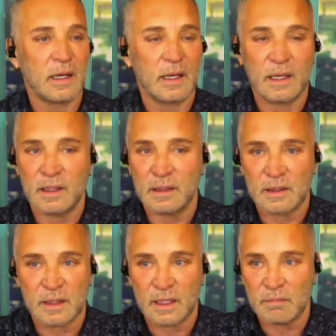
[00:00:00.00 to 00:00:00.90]
and
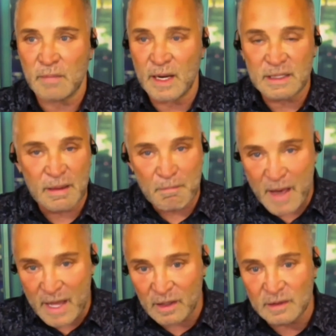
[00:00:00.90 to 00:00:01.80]
it made them
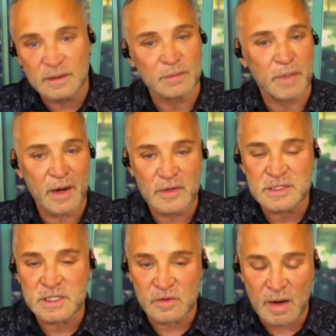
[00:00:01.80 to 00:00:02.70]
better
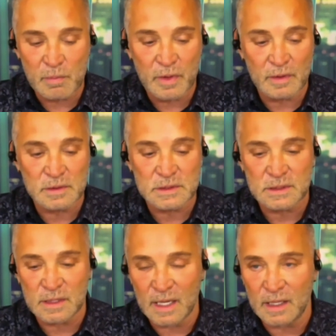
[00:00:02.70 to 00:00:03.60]
parents and grandparents,
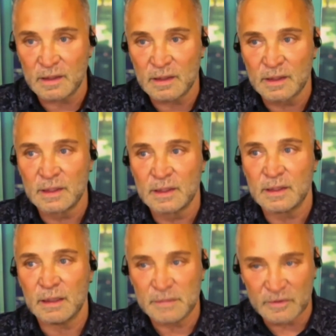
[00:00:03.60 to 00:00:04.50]
then
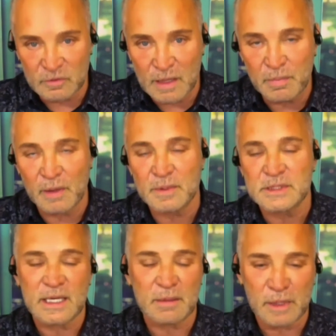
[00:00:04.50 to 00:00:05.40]
I'm living my
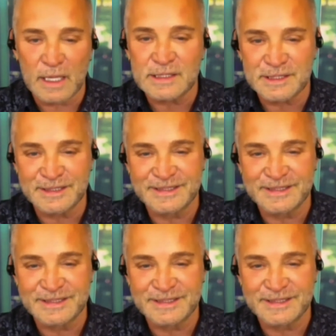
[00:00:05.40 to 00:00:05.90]
purpose and I'm blessed.